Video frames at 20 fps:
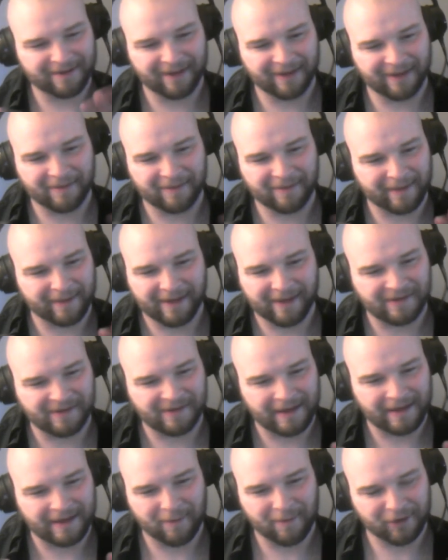something
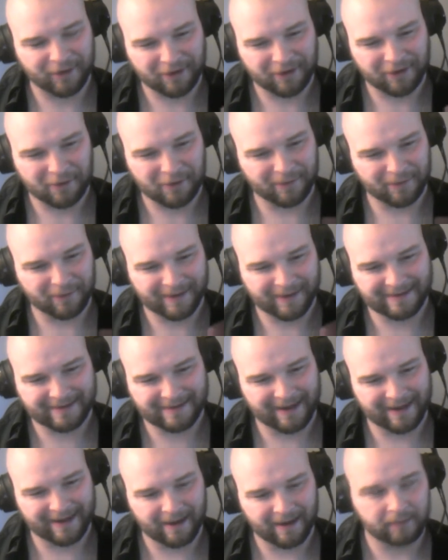SLM would do. That's
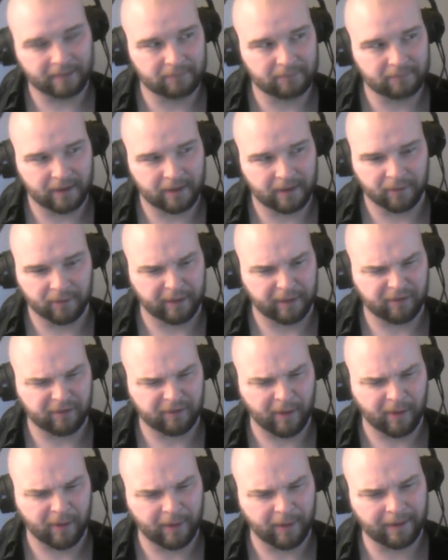not.
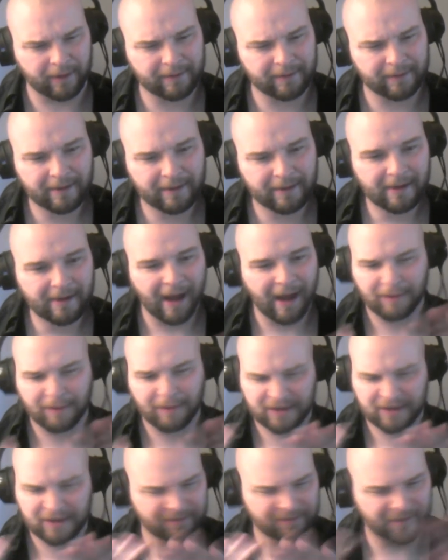So I'm
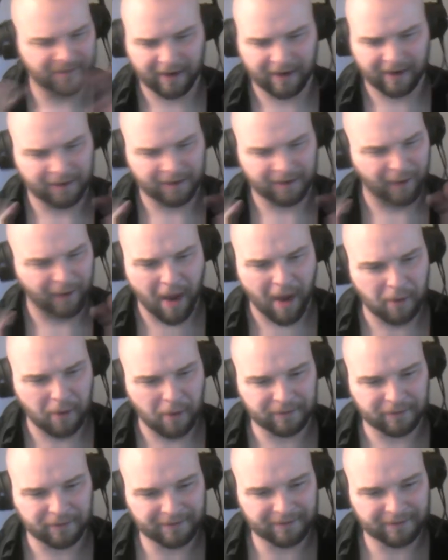just fucking around.